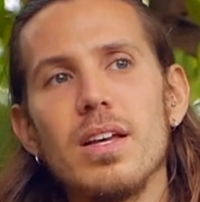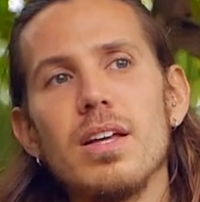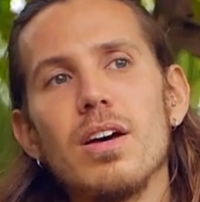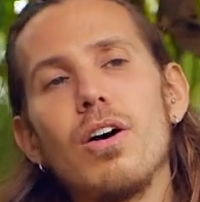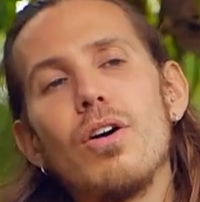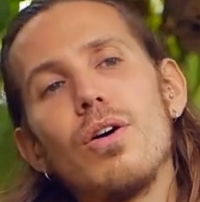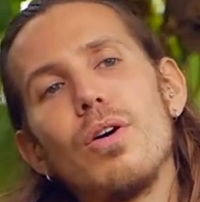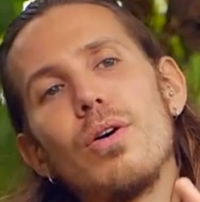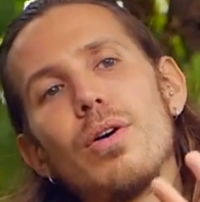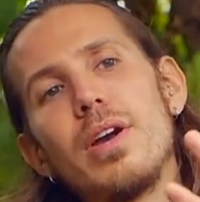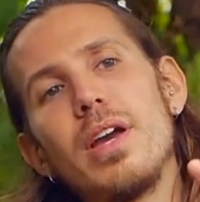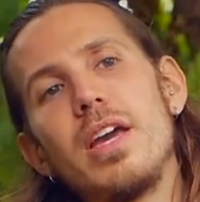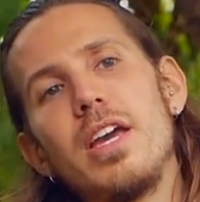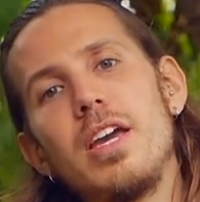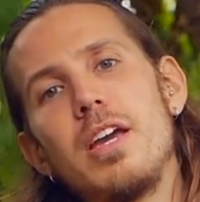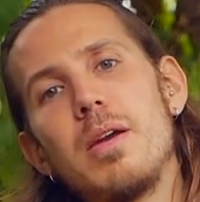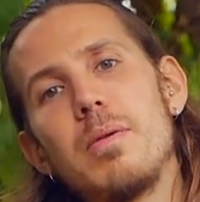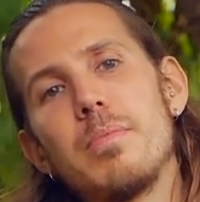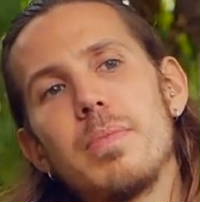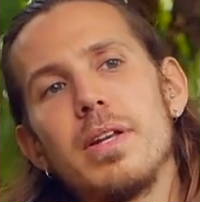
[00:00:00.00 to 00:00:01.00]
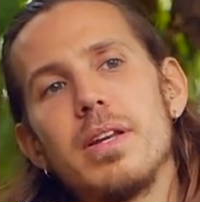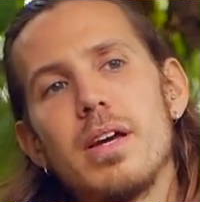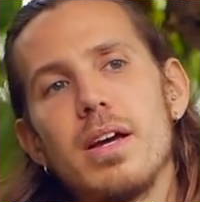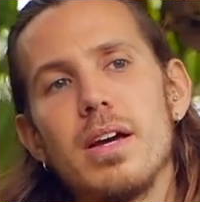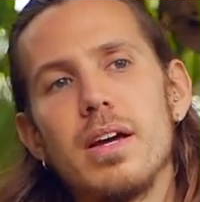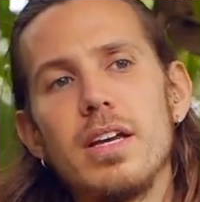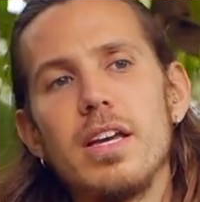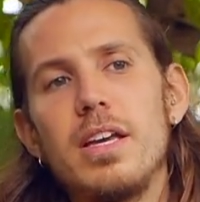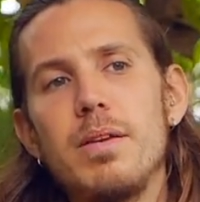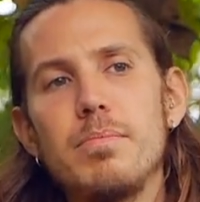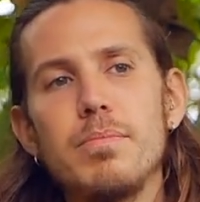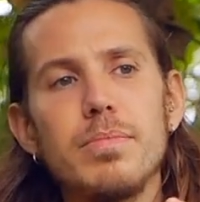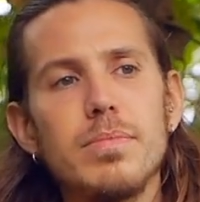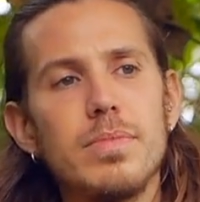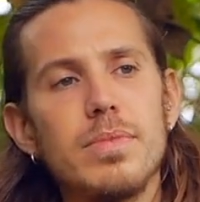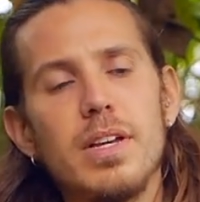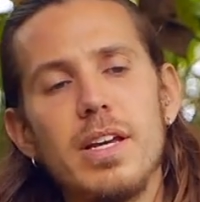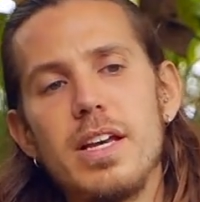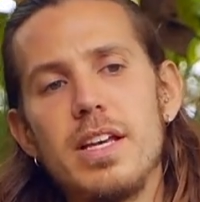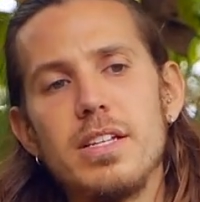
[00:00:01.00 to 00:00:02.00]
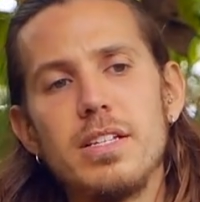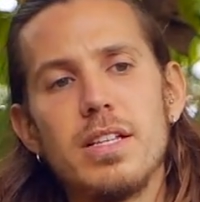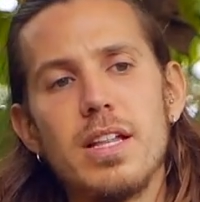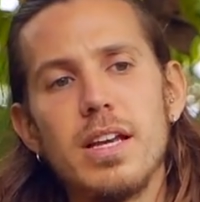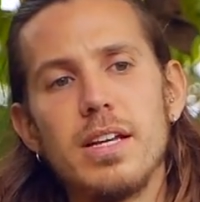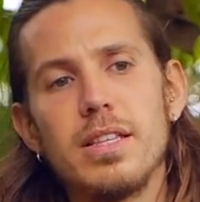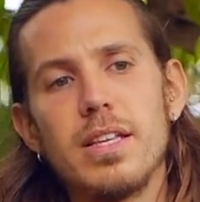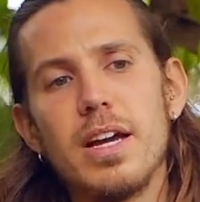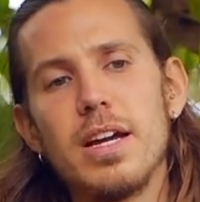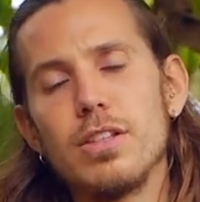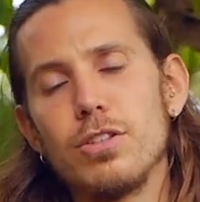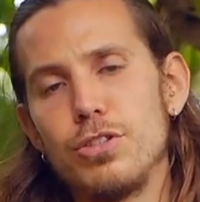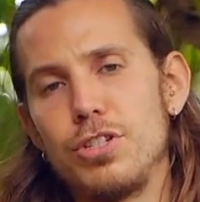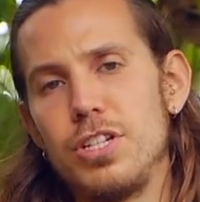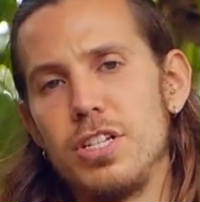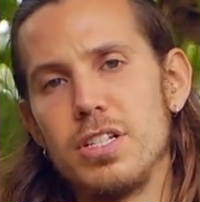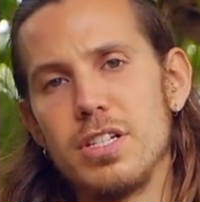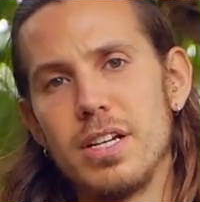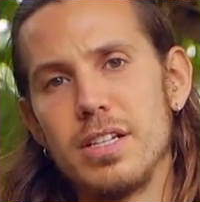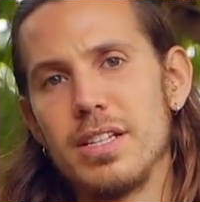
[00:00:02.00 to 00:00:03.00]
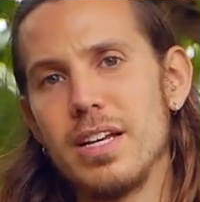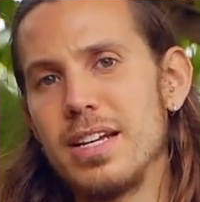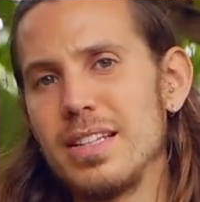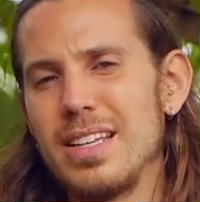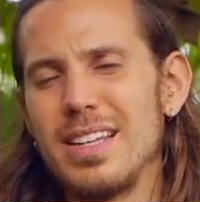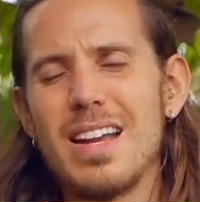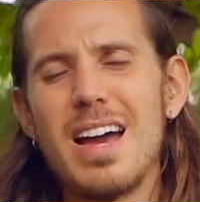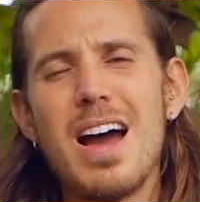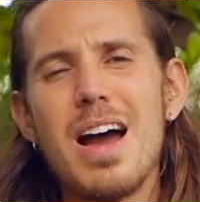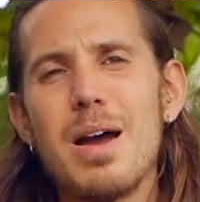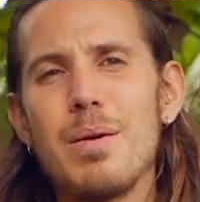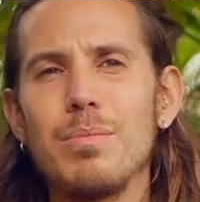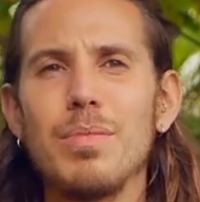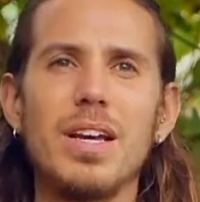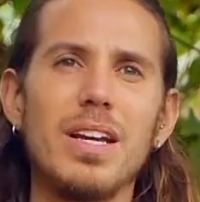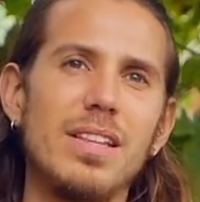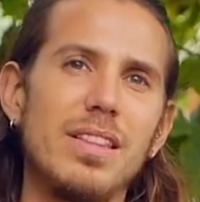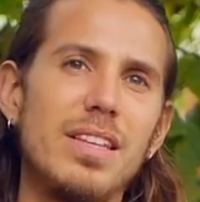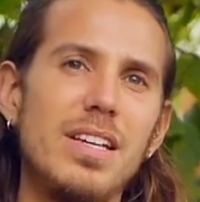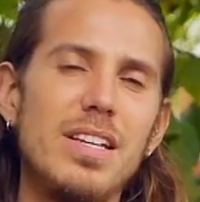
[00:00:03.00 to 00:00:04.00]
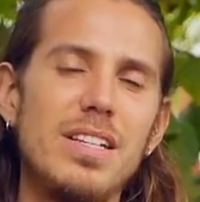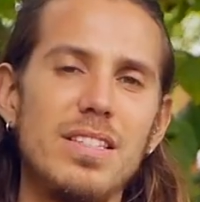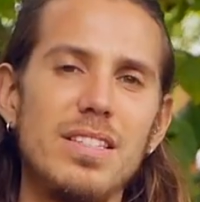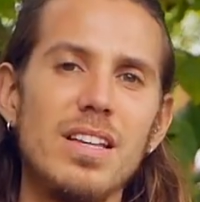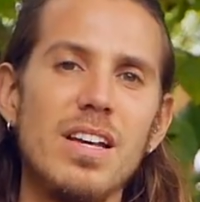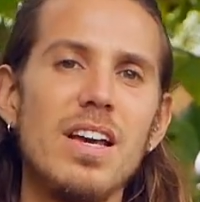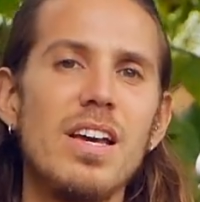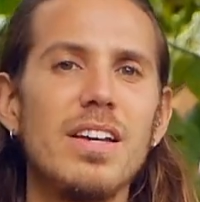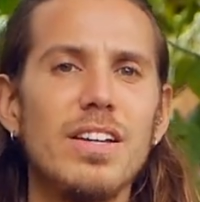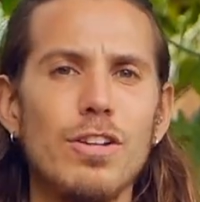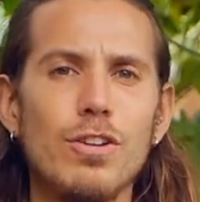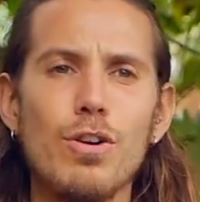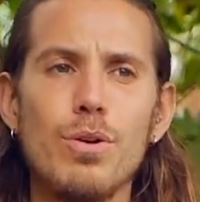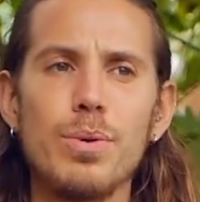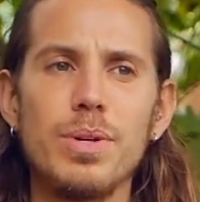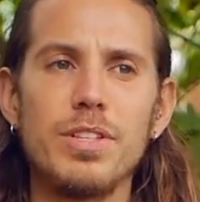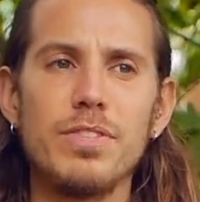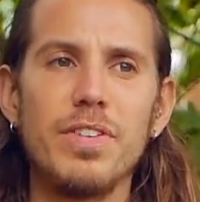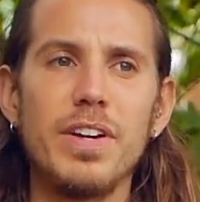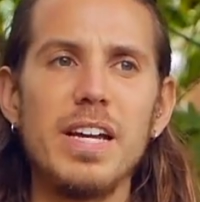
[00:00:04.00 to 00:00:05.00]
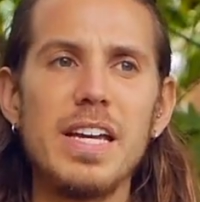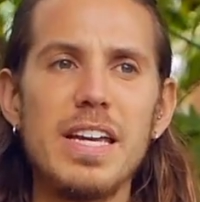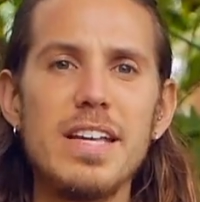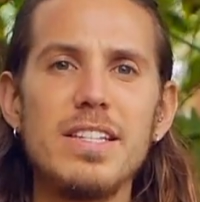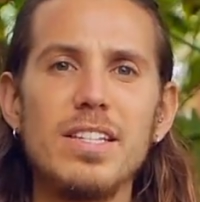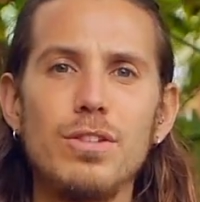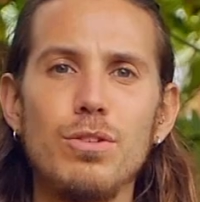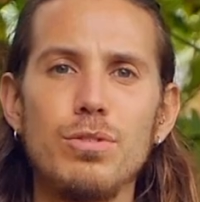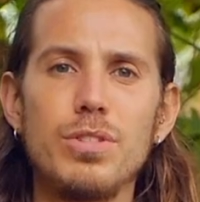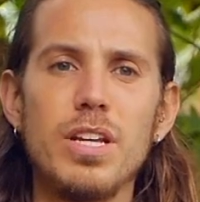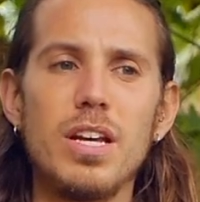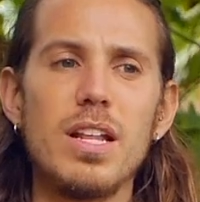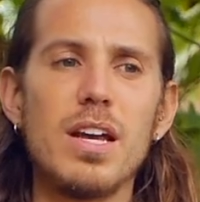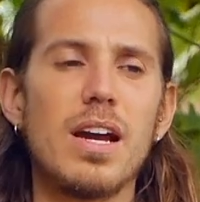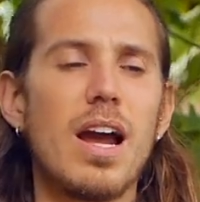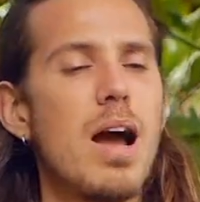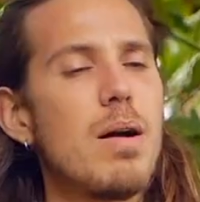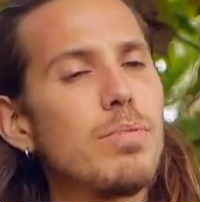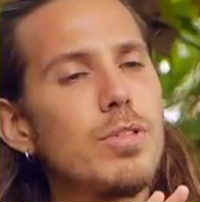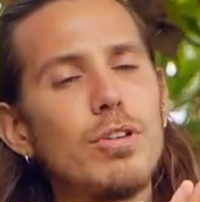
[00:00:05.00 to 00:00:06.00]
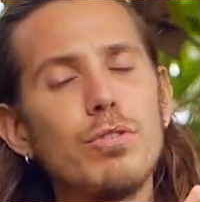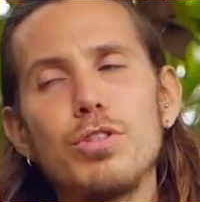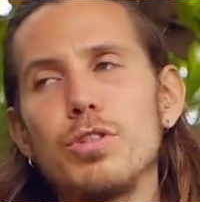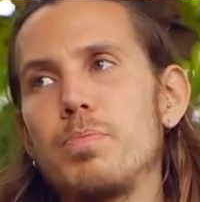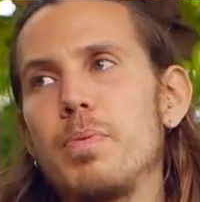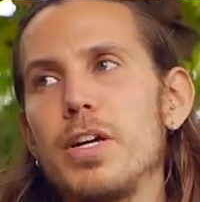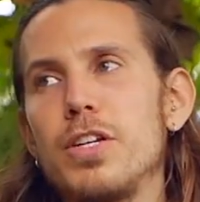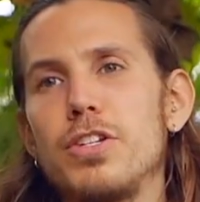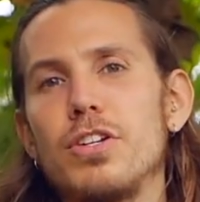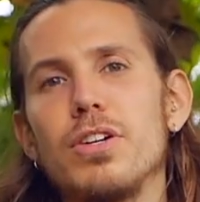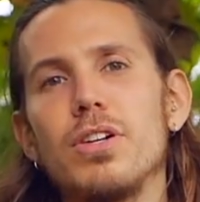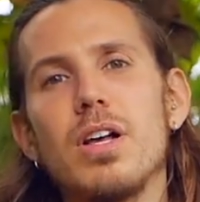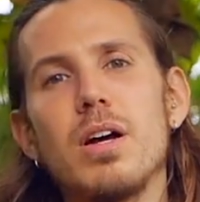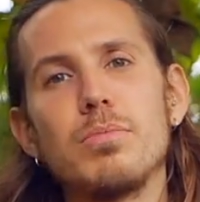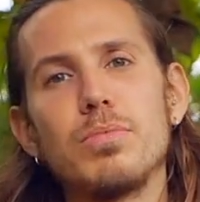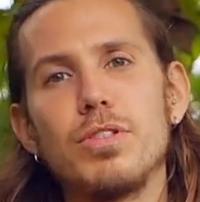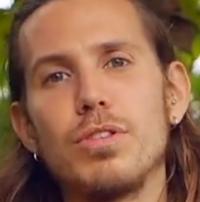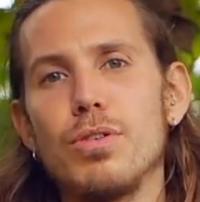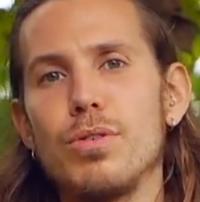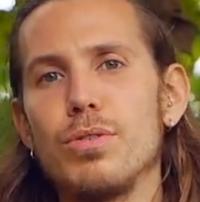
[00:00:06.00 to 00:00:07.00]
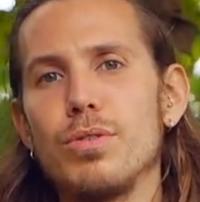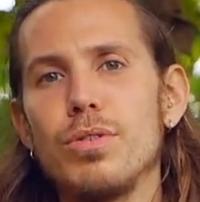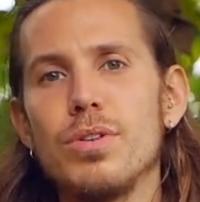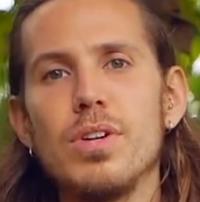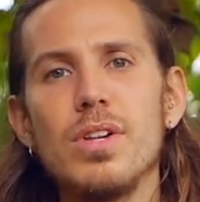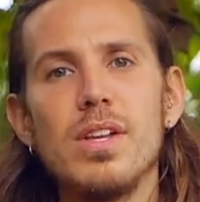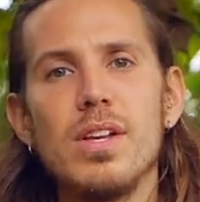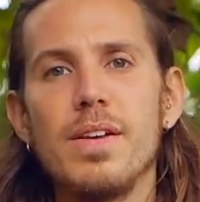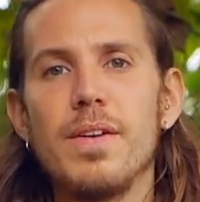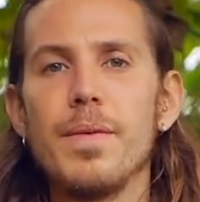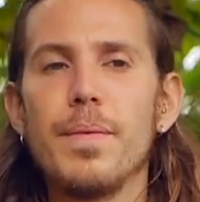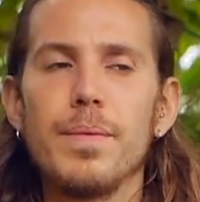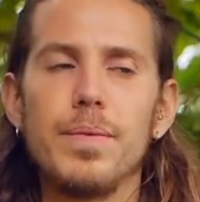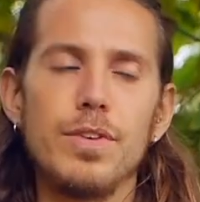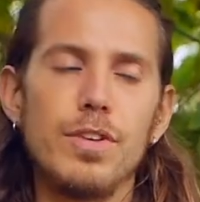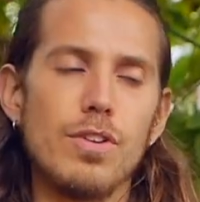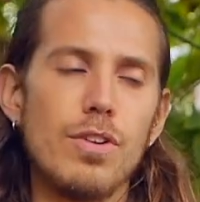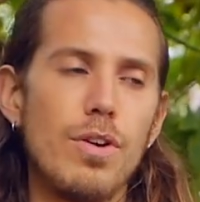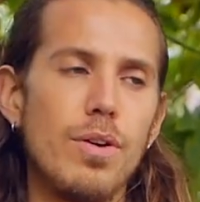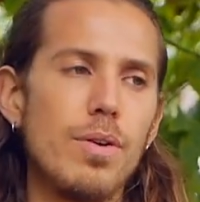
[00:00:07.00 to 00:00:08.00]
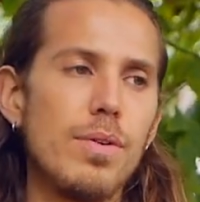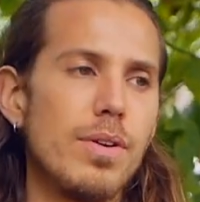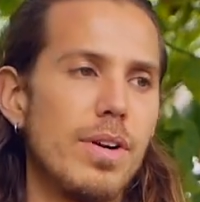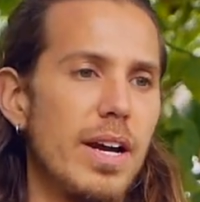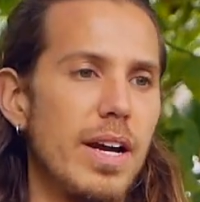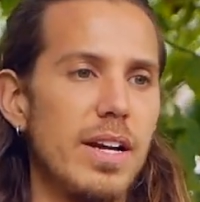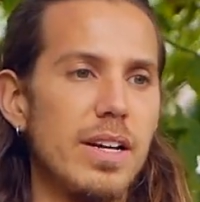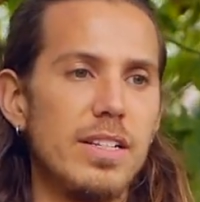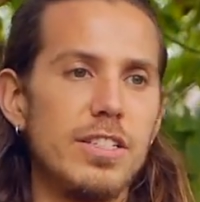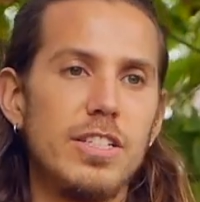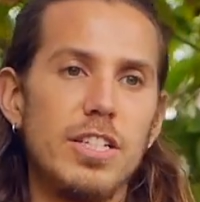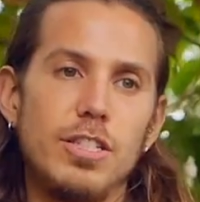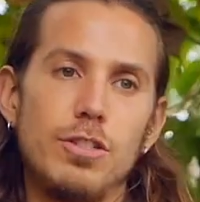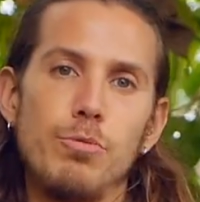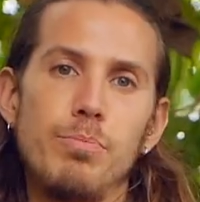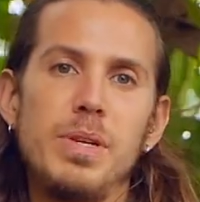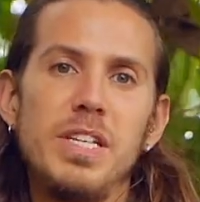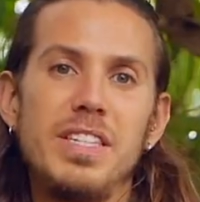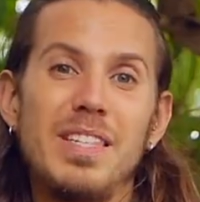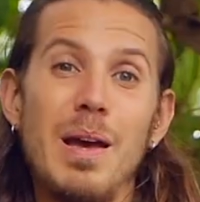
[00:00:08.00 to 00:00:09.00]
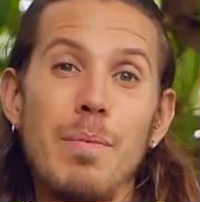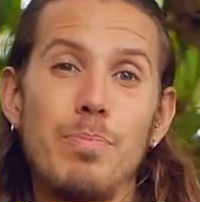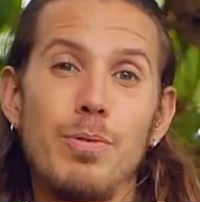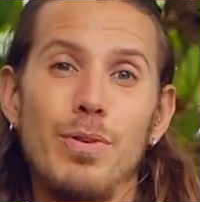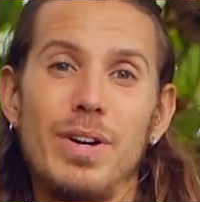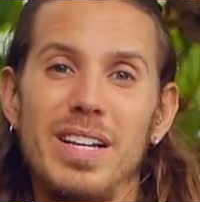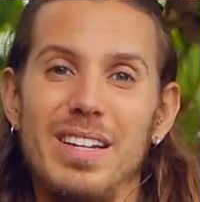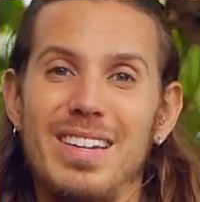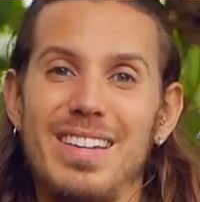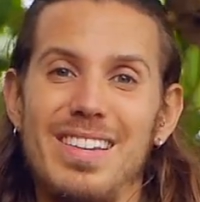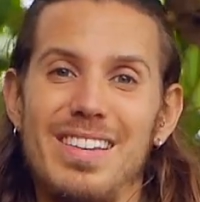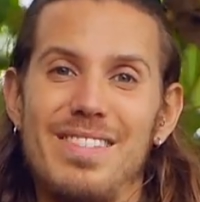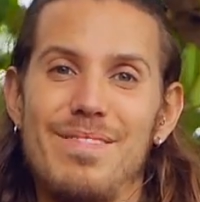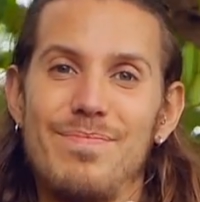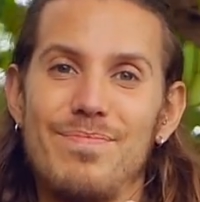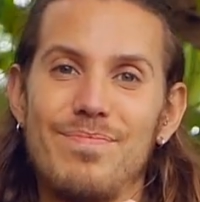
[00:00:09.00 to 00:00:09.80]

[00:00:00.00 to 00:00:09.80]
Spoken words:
oh, he's like that or she's like that and I'm like this. You know, it's very easy to say like, I'm so special, I'm so, you know, and just to be separated.